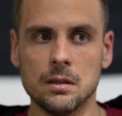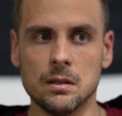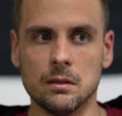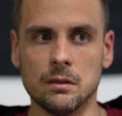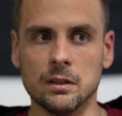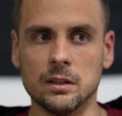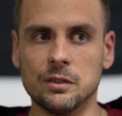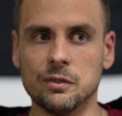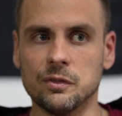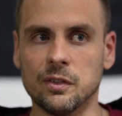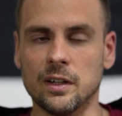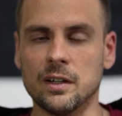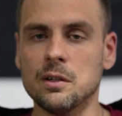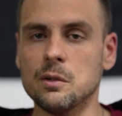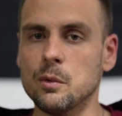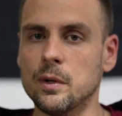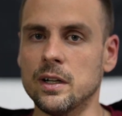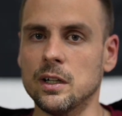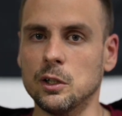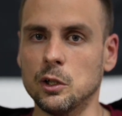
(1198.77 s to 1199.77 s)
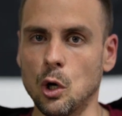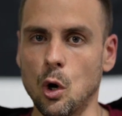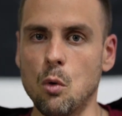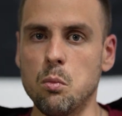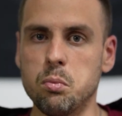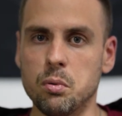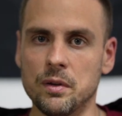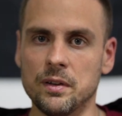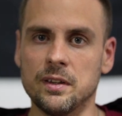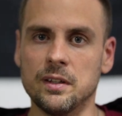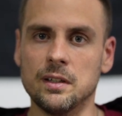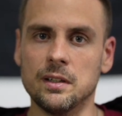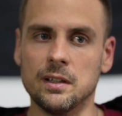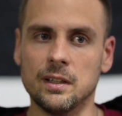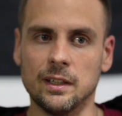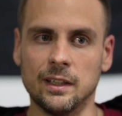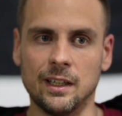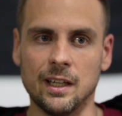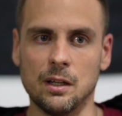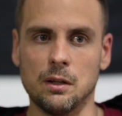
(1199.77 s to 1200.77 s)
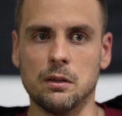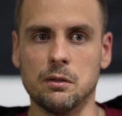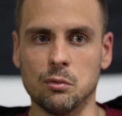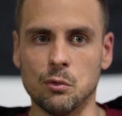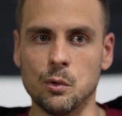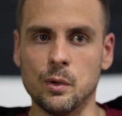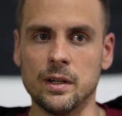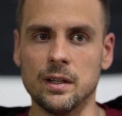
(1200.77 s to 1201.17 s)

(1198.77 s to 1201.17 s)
and let's find a way to cope with it and get through